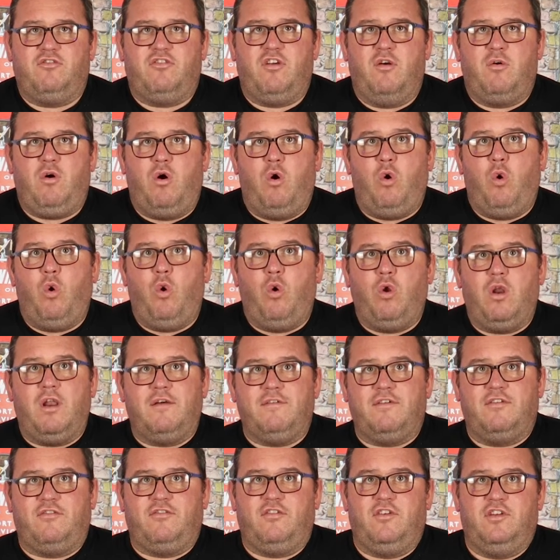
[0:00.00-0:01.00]
So all
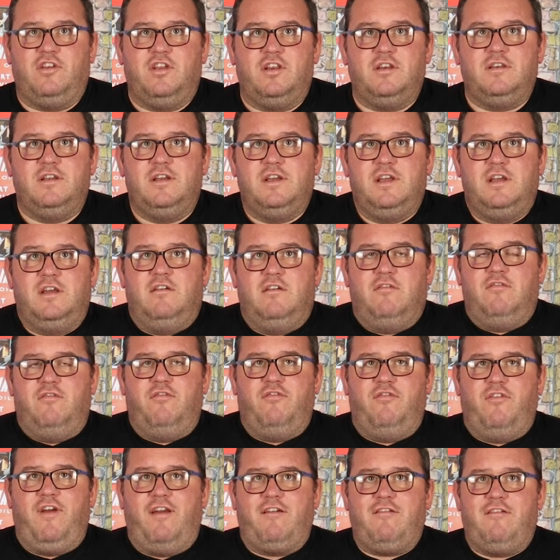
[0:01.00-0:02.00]
of a sudden,
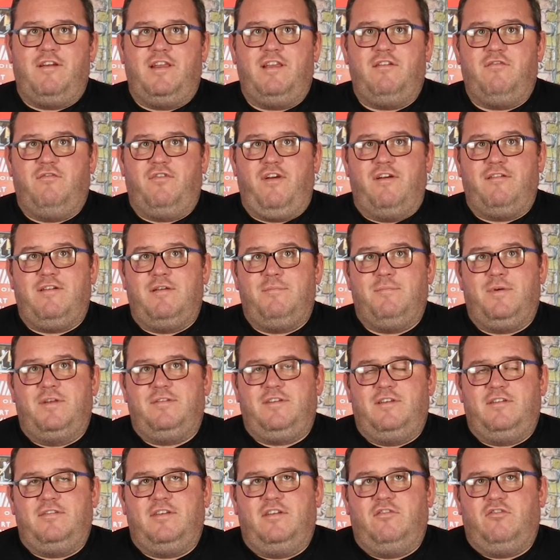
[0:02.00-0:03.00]
very
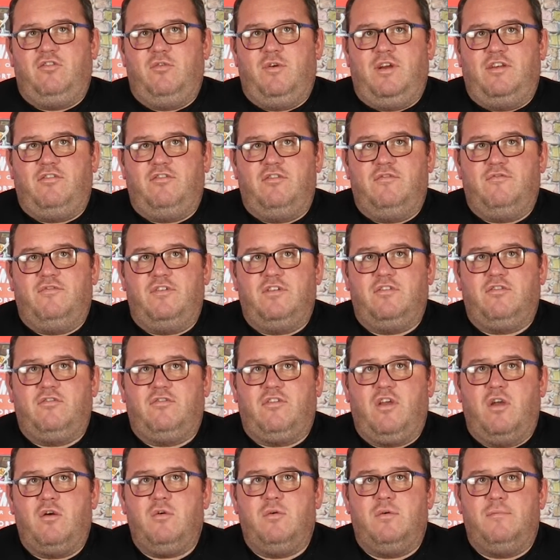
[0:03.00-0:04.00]
busy situation for
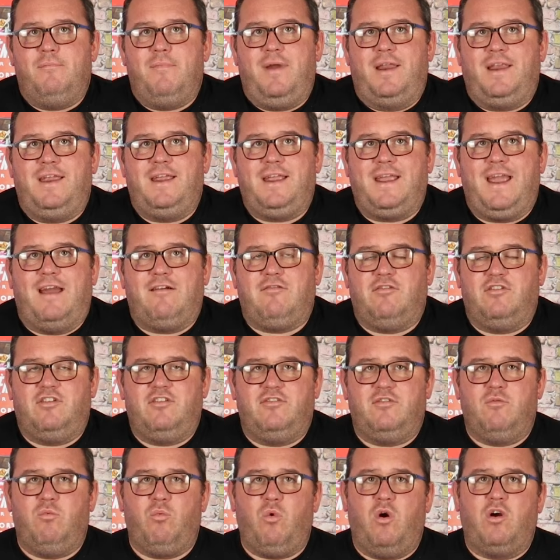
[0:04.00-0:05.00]
so many
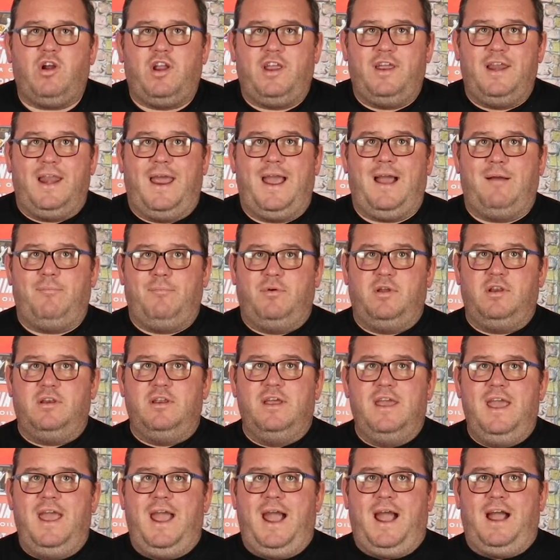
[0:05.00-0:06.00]
garages. And what can happen,
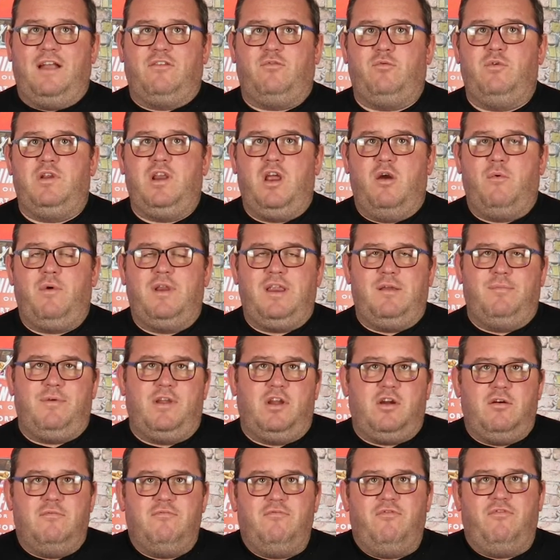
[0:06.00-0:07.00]
as we know, when you
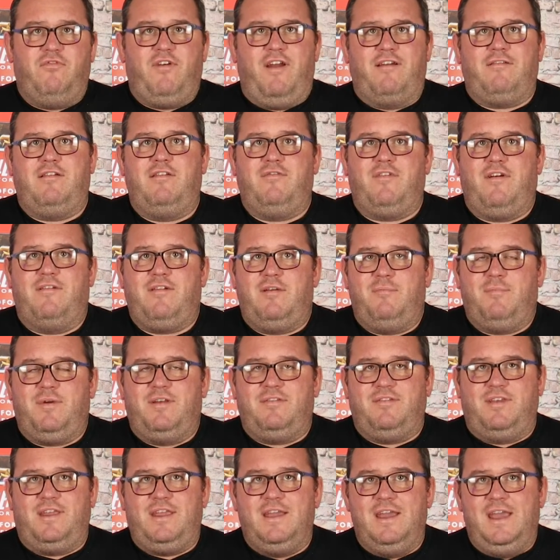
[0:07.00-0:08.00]
become very
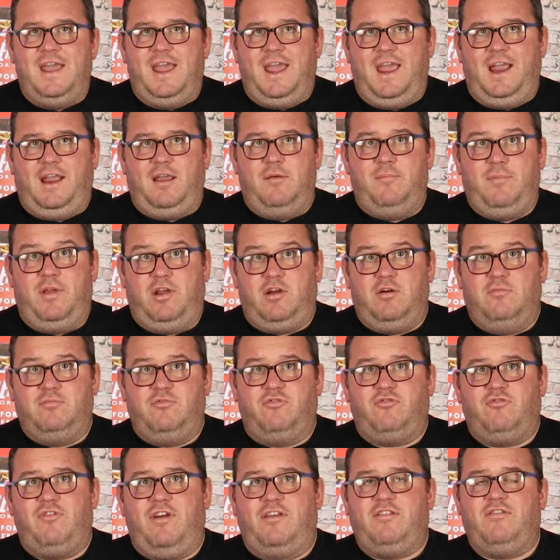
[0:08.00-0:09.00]
busy, it can become
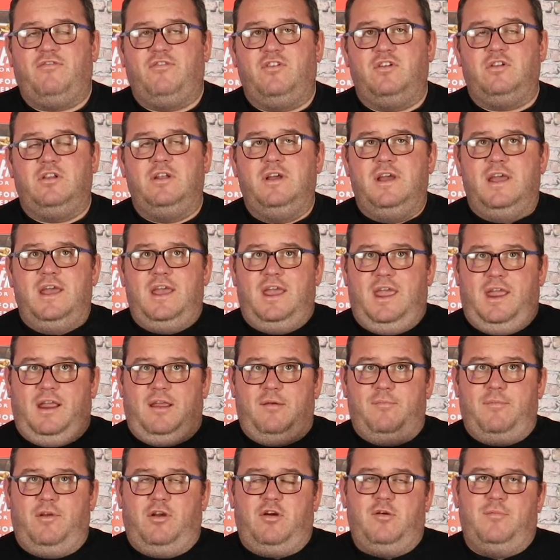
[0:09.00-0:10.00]
stressful, it
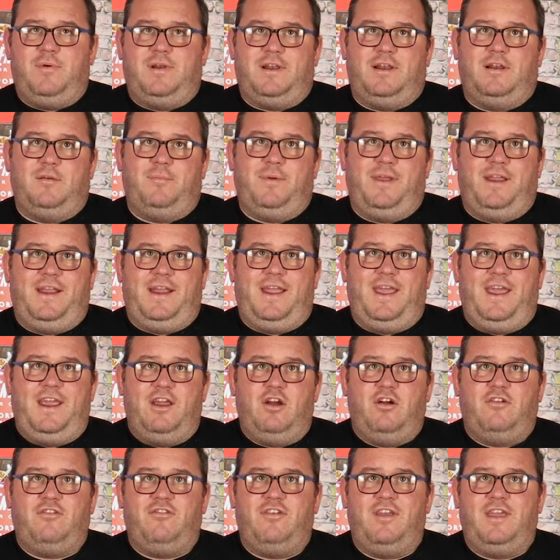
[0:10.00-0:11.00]
can become a little bit
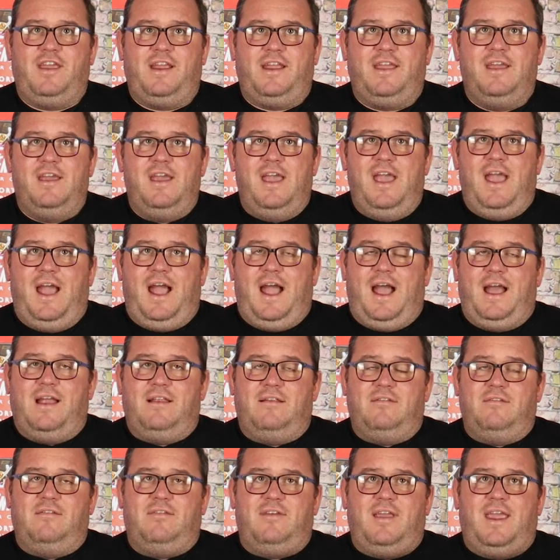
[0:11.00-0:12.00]
chaotic,
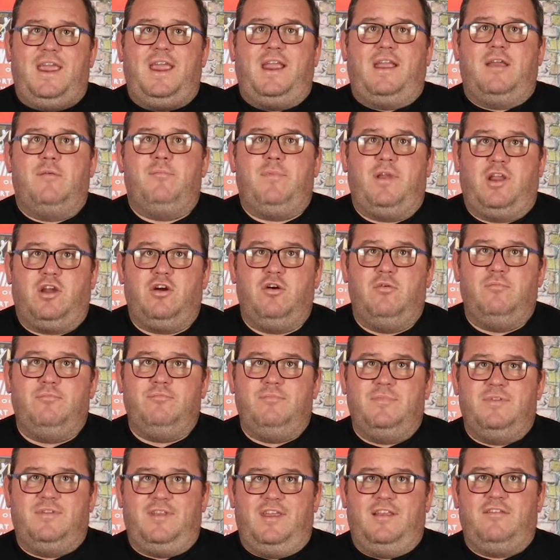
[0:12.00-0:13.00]
and it can become
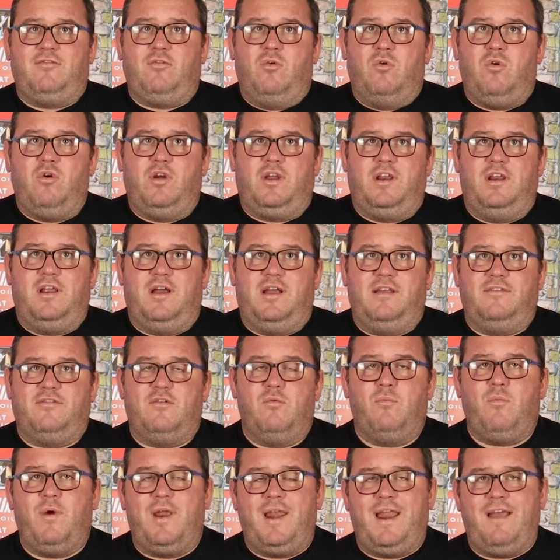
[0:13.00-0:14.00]
disorganized.
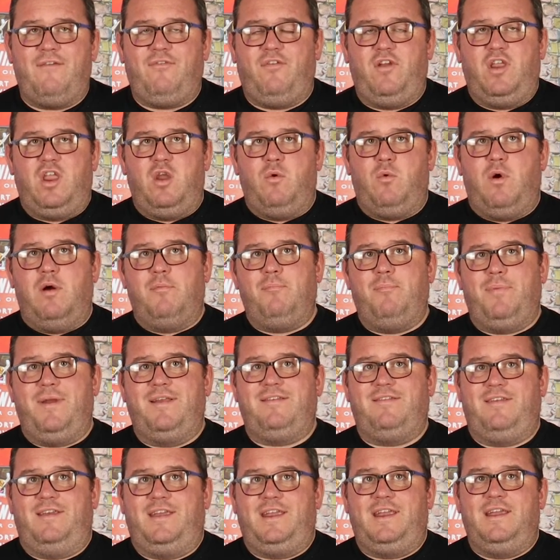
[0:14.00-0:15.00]
And whenever you are
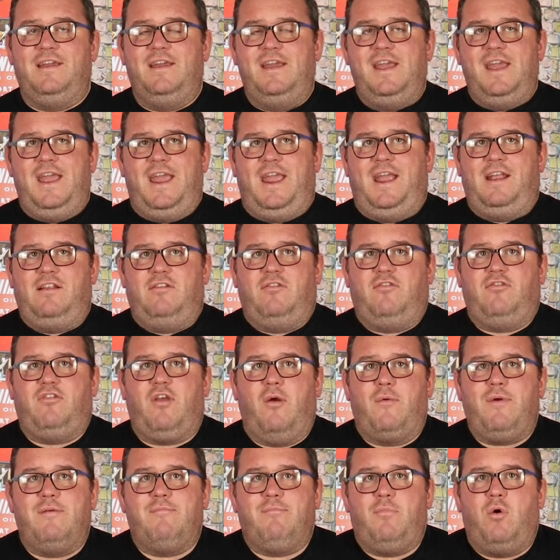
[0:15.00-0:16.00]
busy, it's
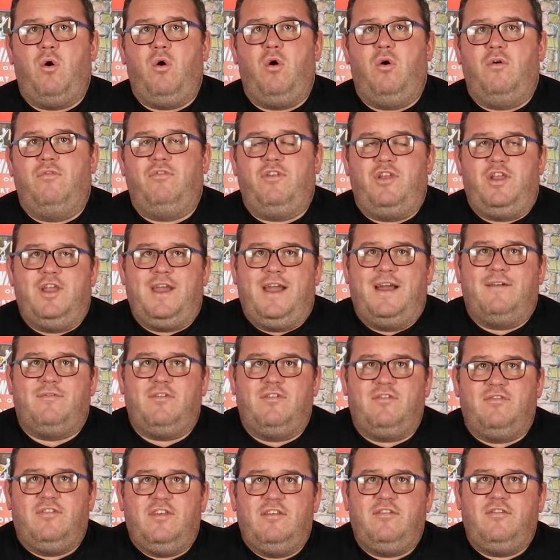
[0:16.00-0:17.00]
so important that you have a
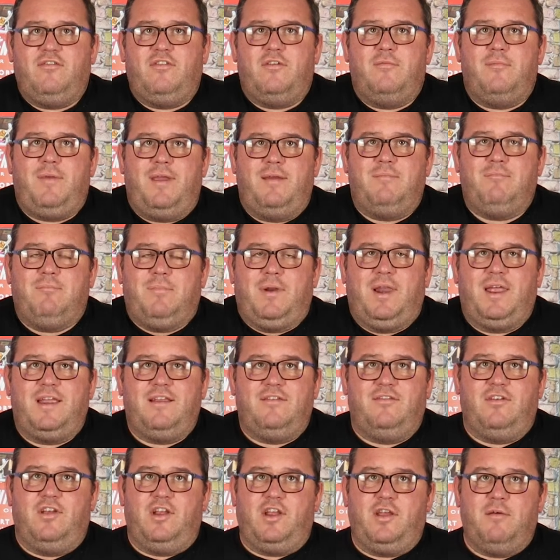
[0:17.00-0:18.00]
system in
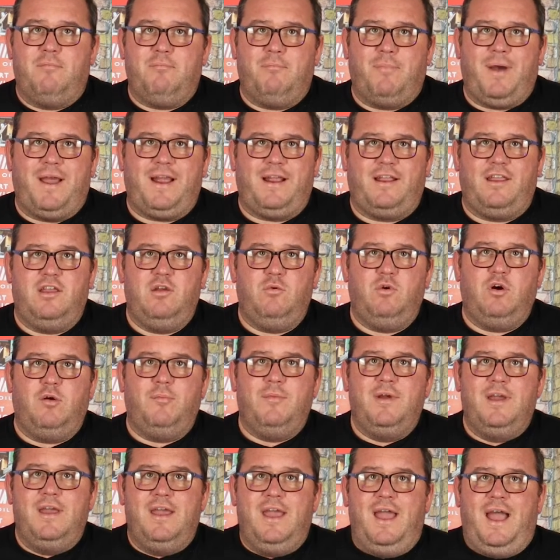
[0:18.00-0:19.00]
place that can back you
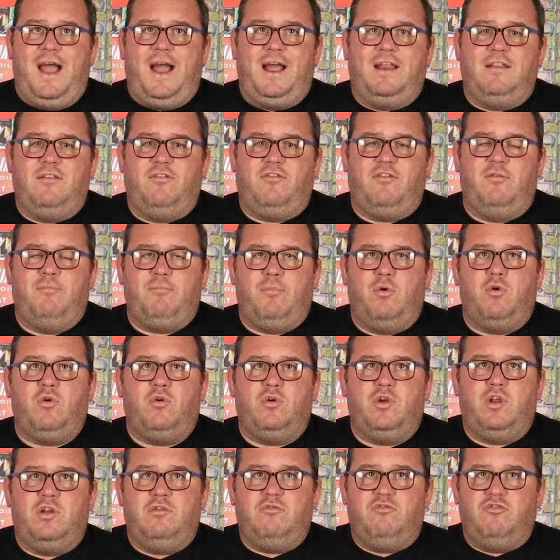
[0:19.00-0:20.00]
up and
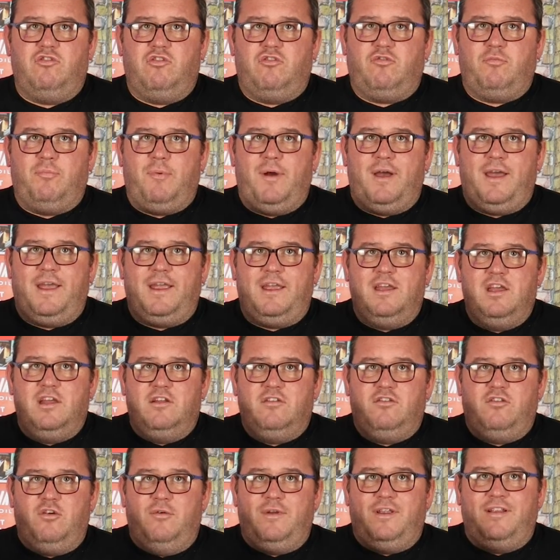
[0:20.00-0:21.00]
support you just by
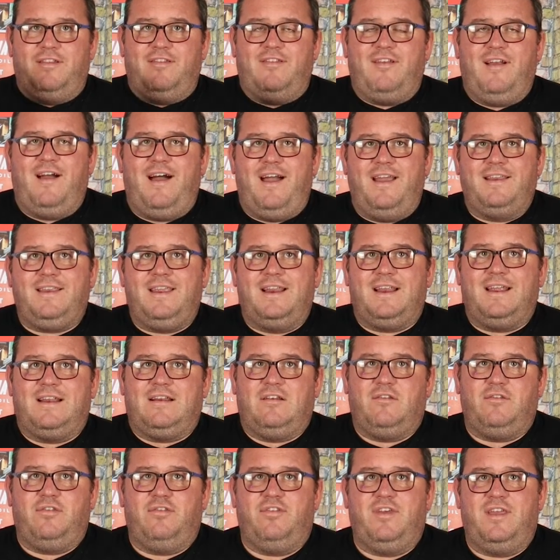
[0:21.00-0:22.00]
doing tiny
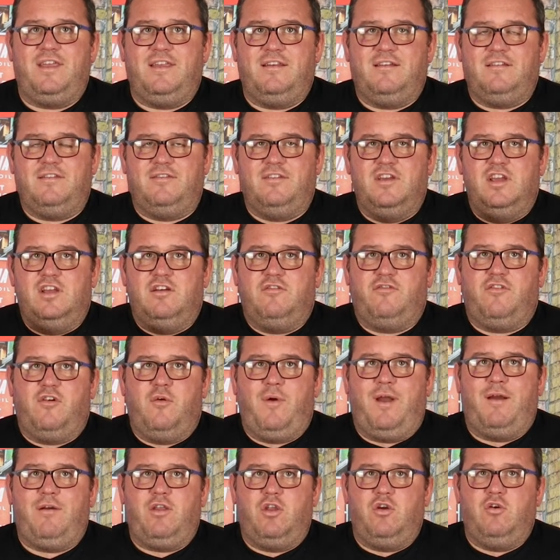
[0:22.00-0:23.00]
little things
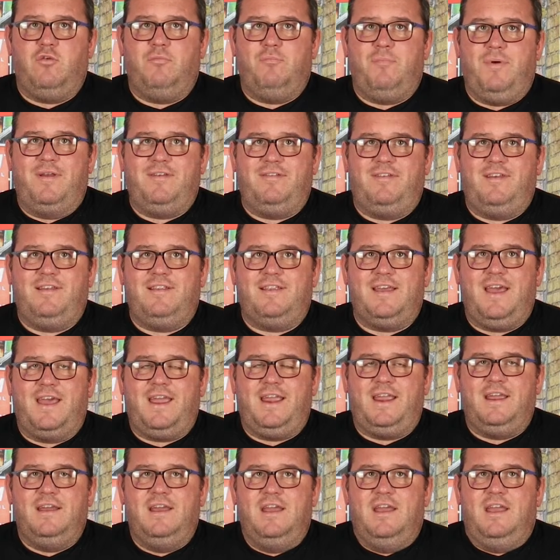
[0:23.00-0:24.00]
throughout your busy
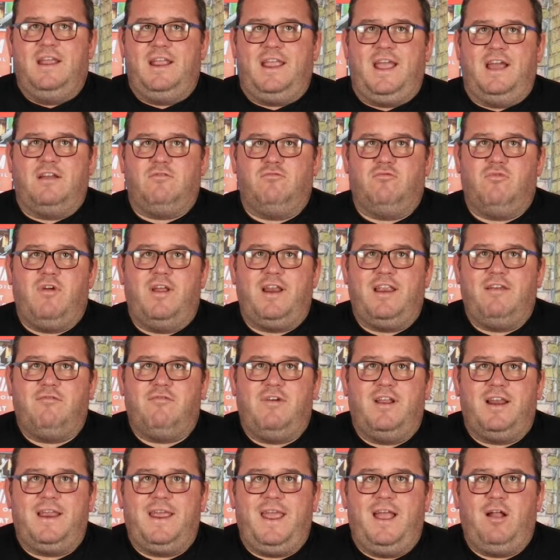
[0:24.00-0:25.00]
day can
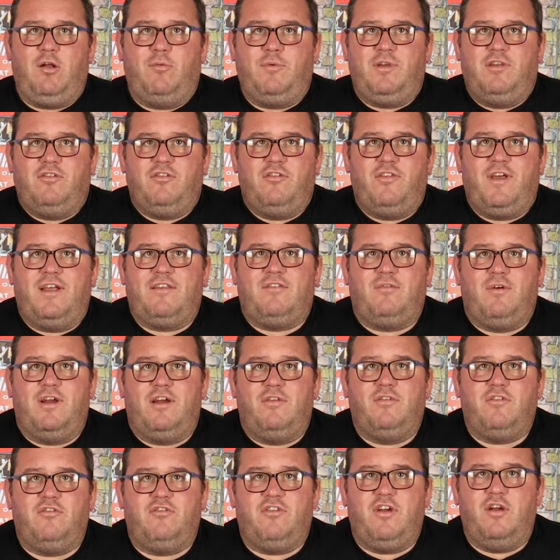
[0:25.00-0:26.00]
really help you. So that's why
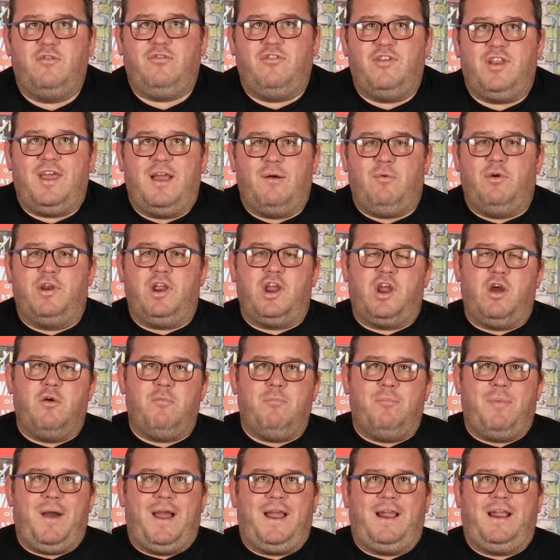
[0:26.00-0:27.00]
on the show today I want to go
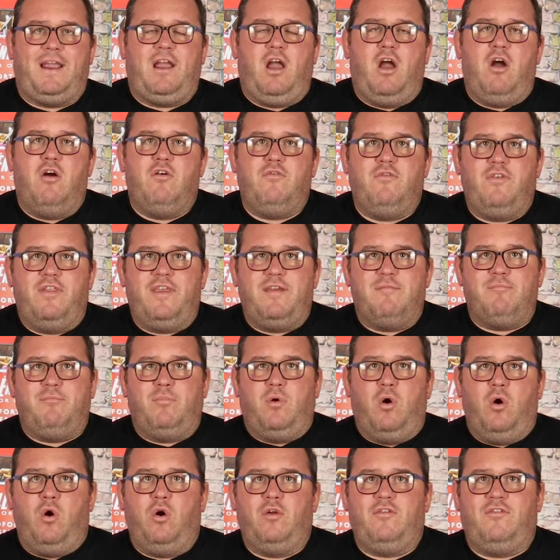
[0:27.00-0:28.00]
back over the
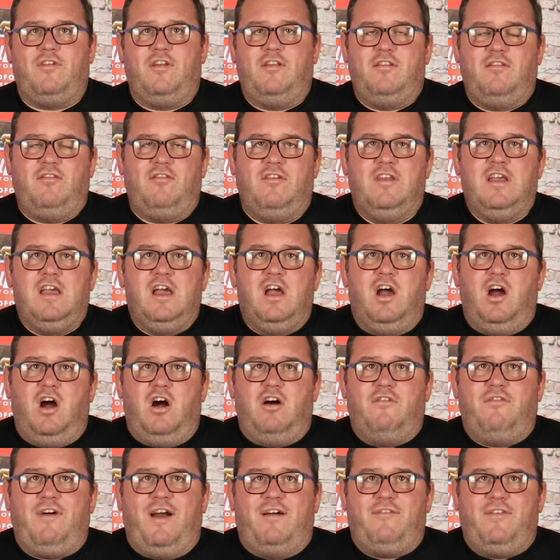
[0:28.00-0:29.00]
importance
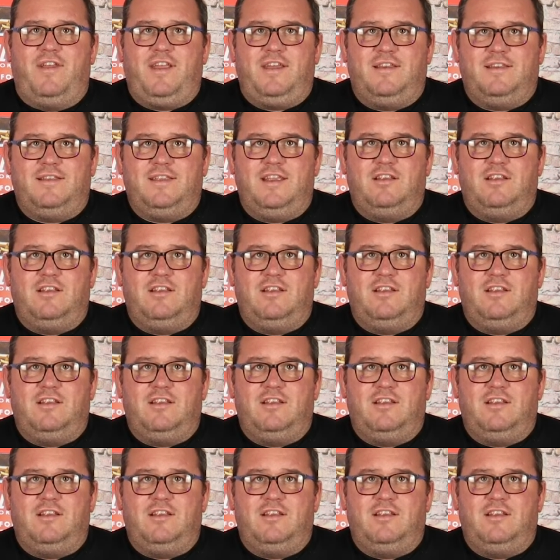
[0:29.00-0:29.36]
of having a